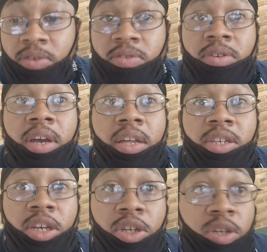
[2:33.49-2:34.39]
You still gotta
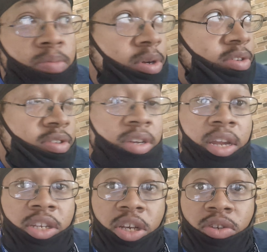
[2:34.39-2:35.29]
chase your money, still
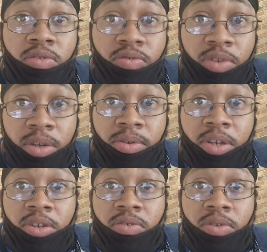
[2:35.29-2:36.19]
gotta chase your dreams,
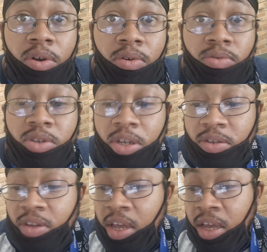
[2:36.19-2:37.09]
chase your goals, chase